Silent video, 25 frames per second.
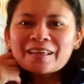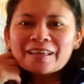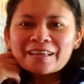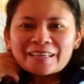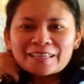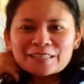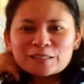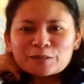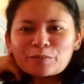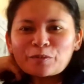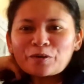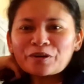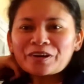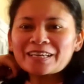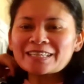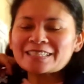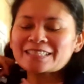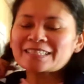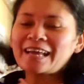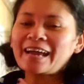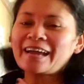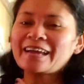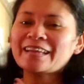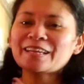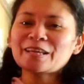It's more
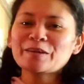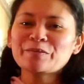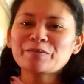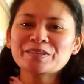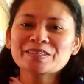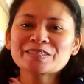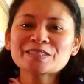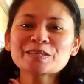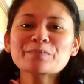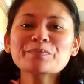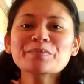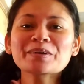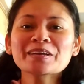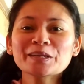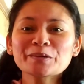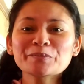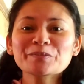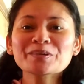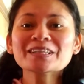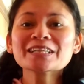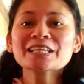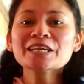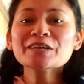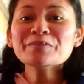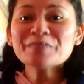exciting when somebody
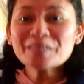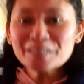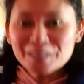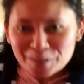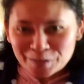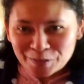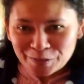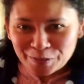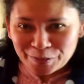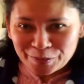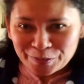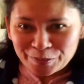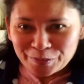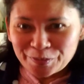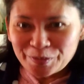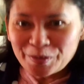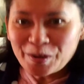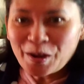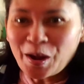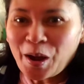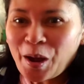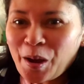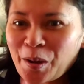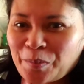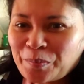will give it to you,
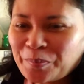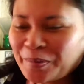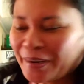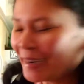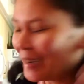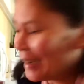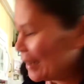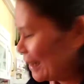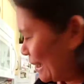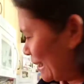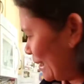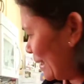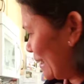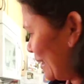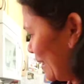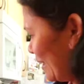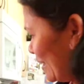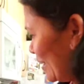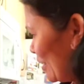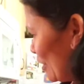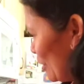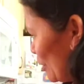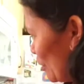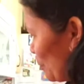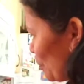but
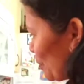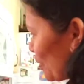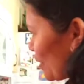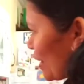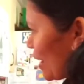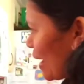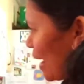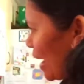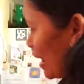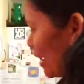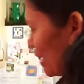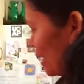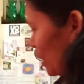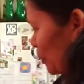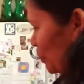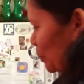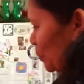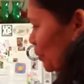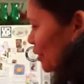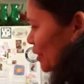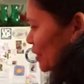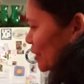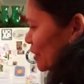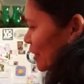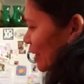I
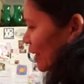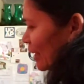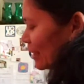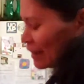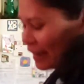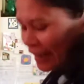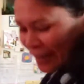appreciate.